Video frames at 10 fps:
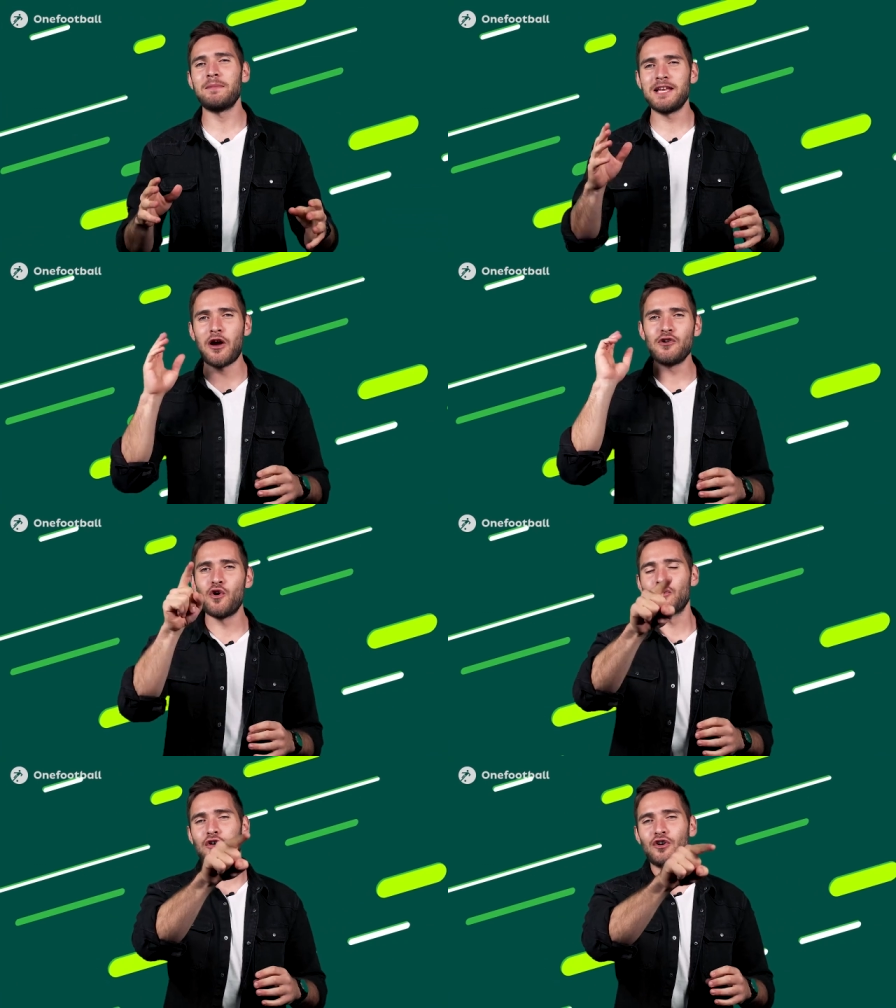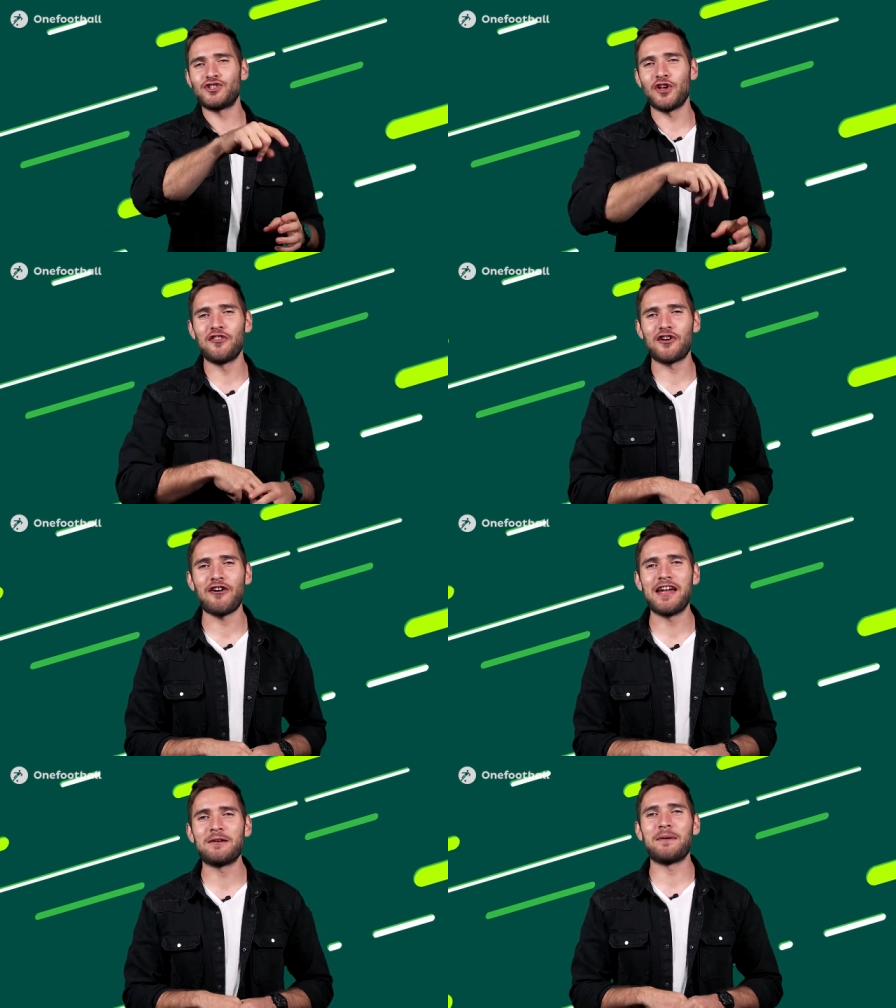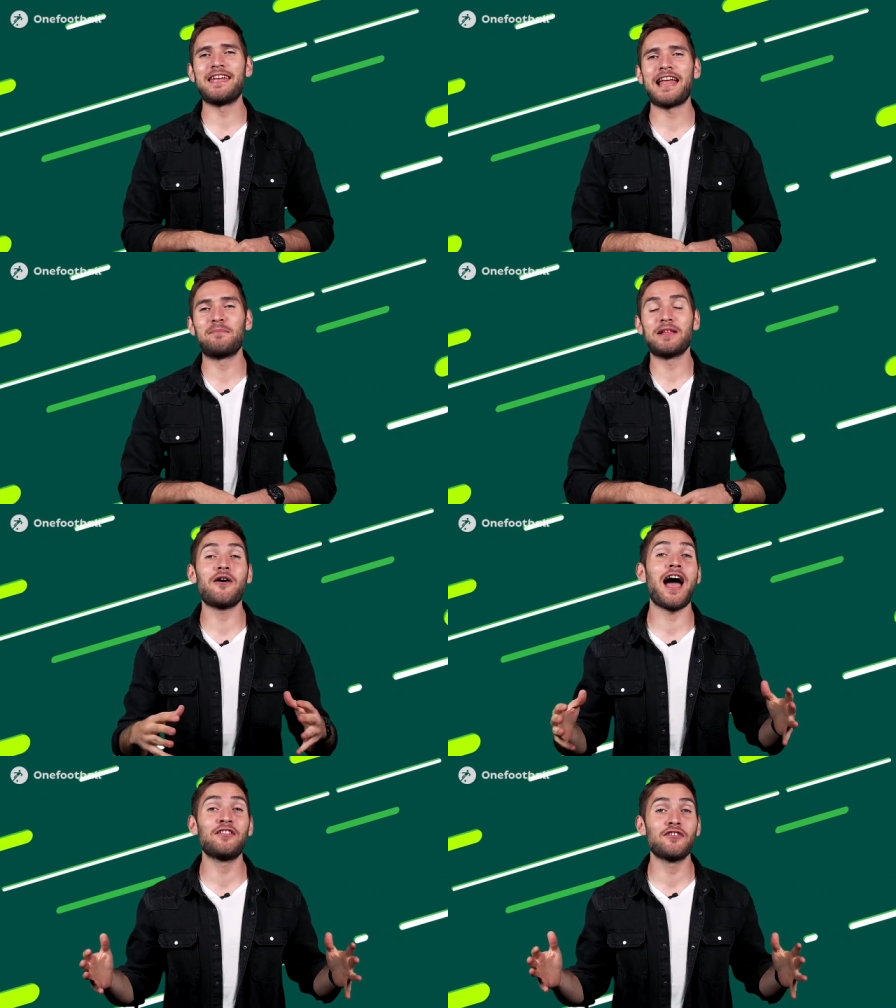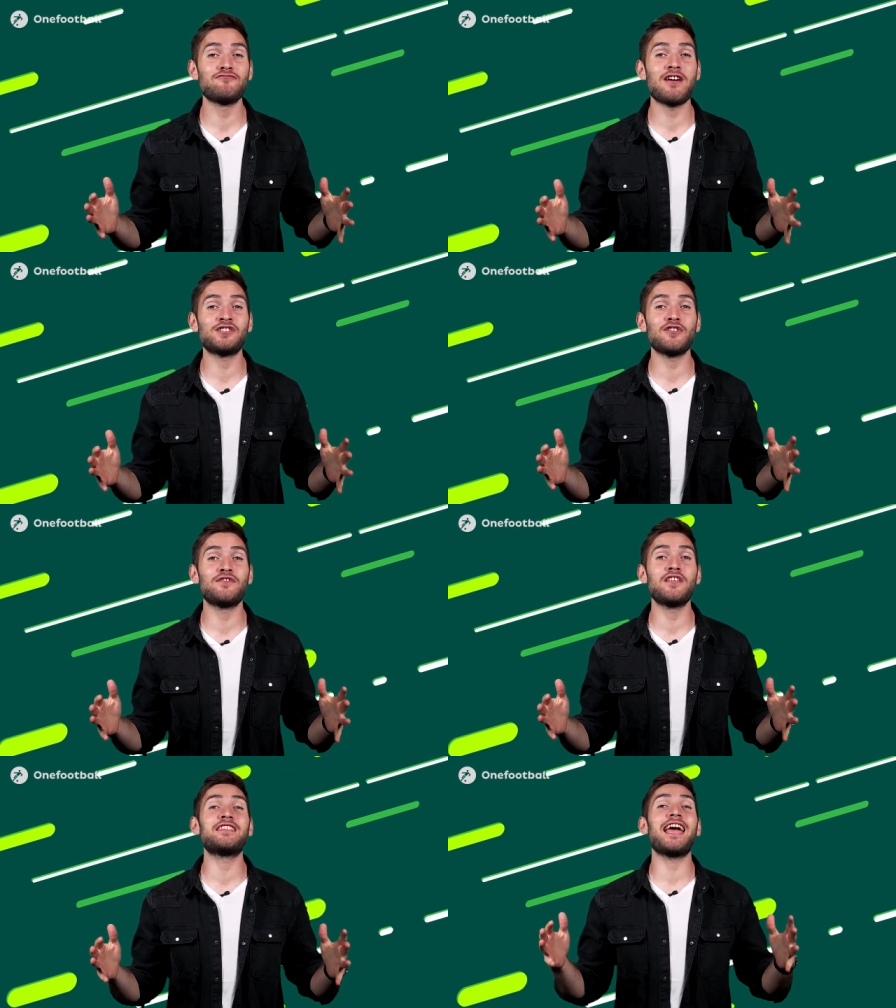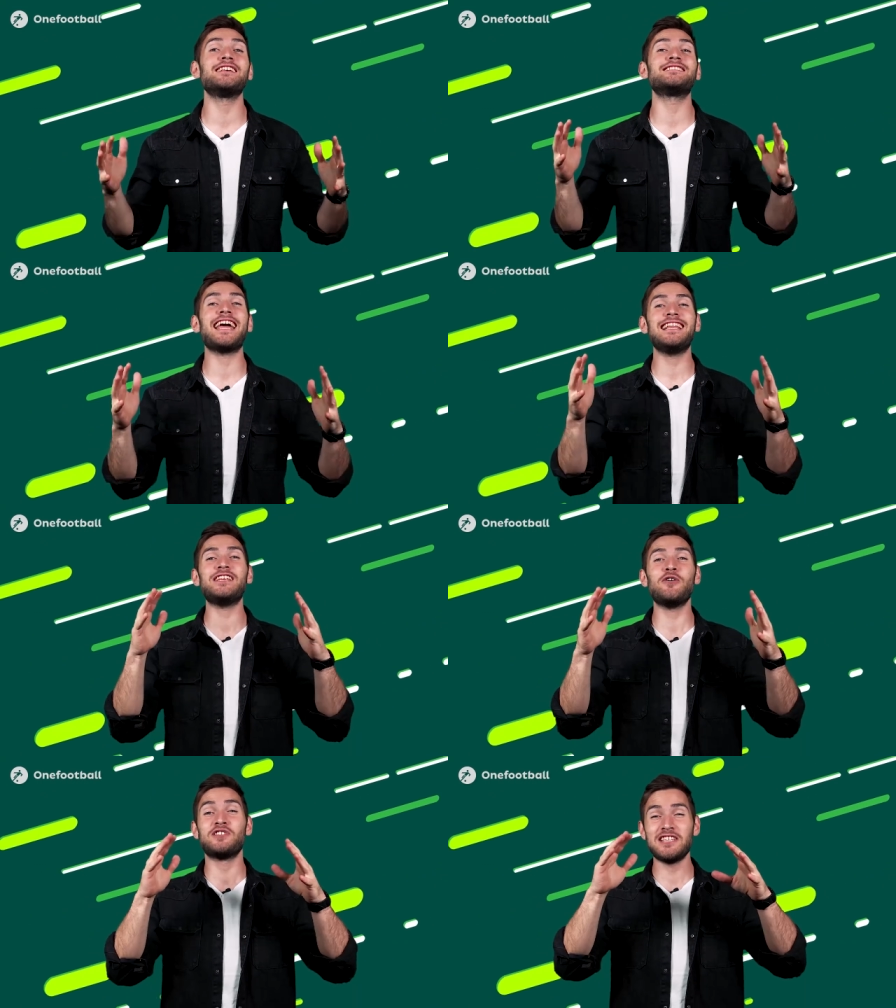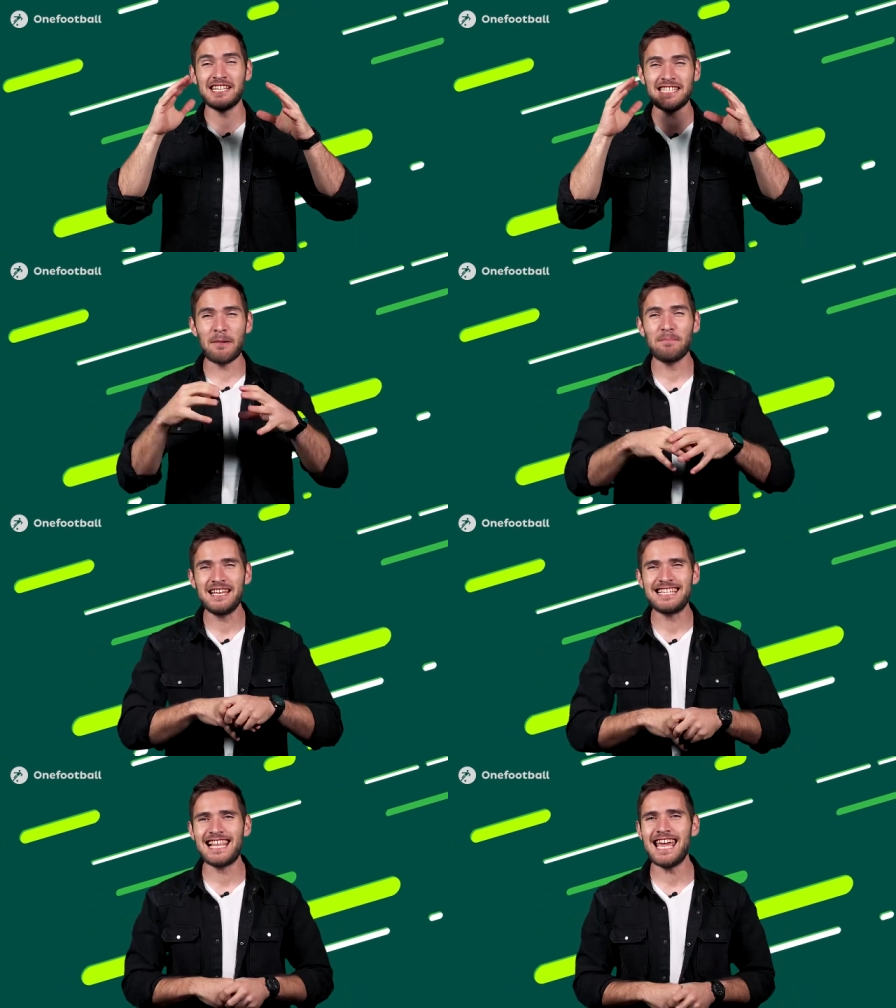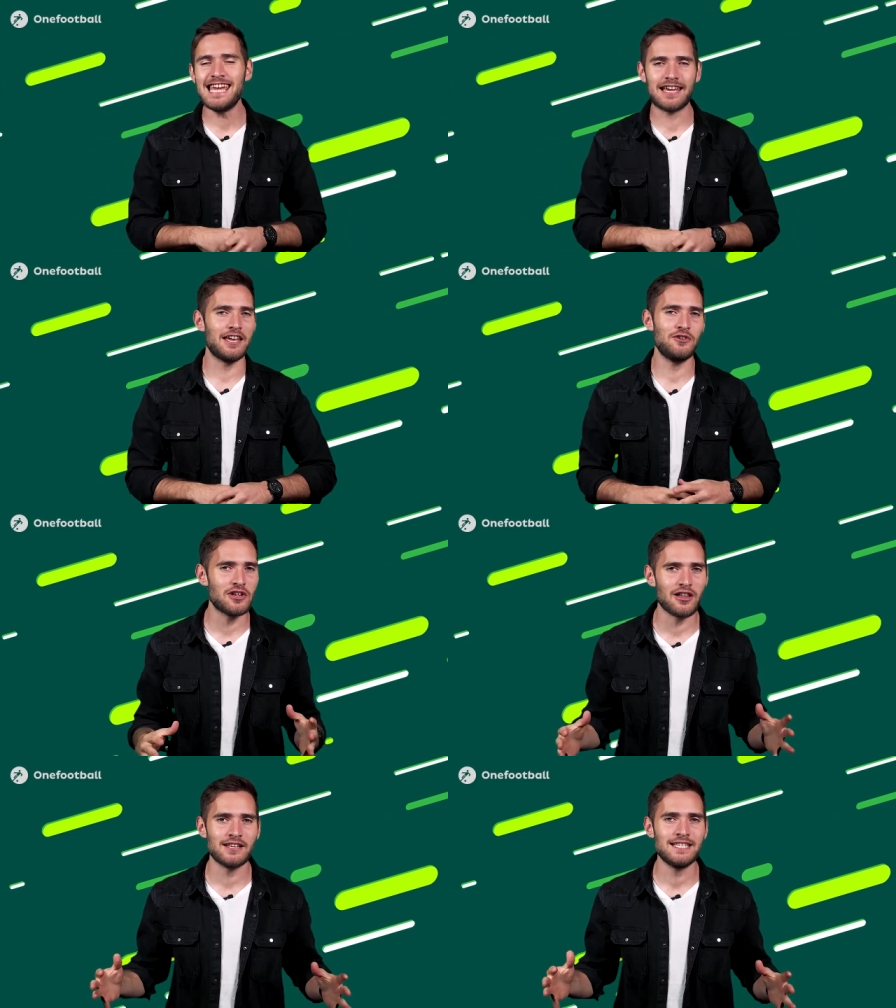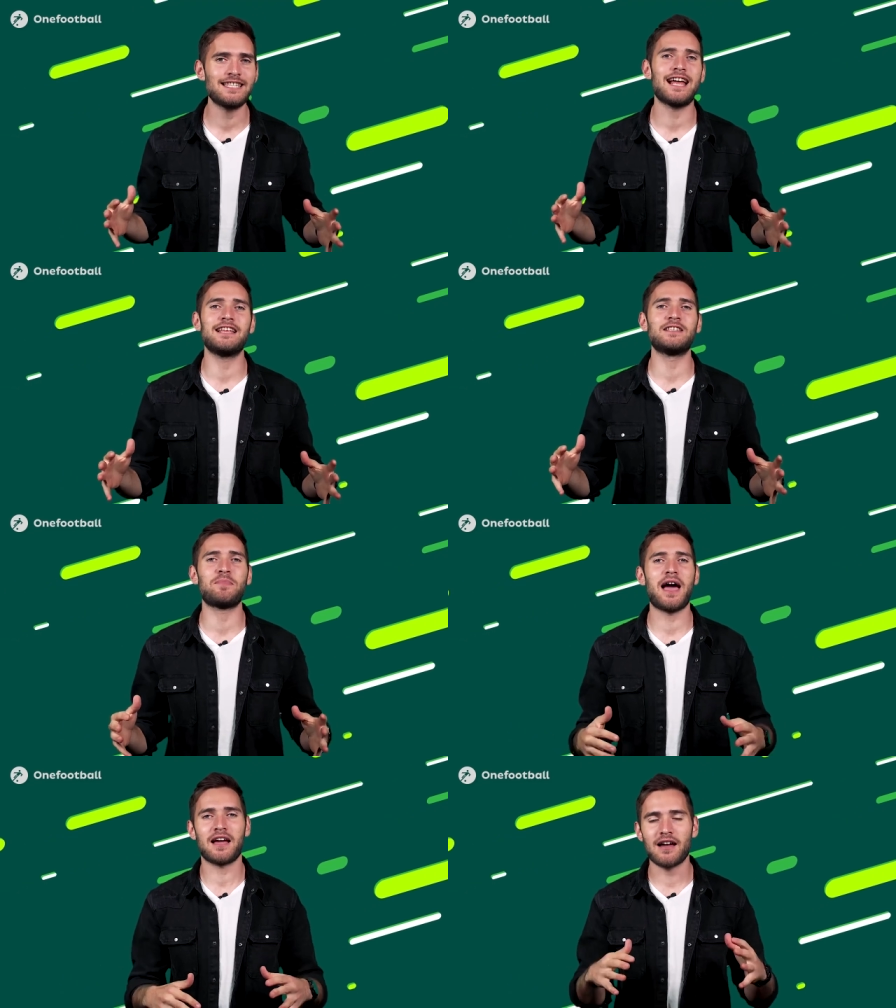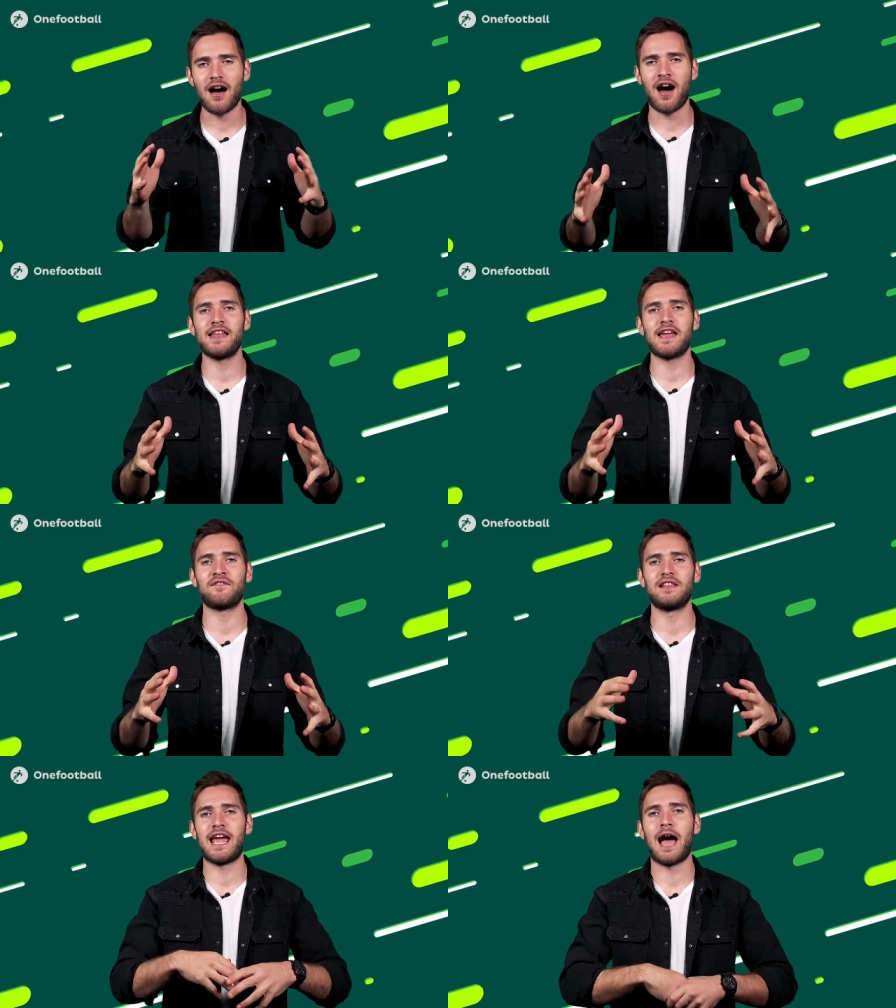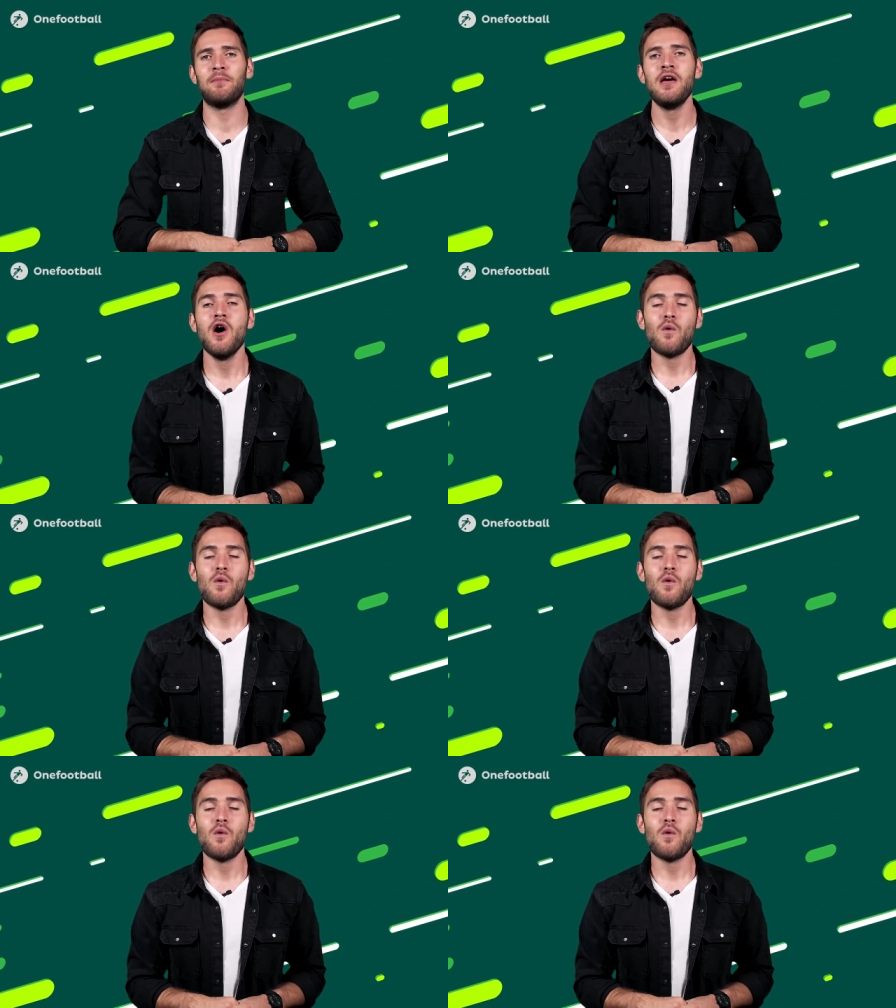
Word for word: let me know your thoughts on the great debate down below and on the rest of the day's daily news and the Champions League. Are you delighted that it is back? I definitely am.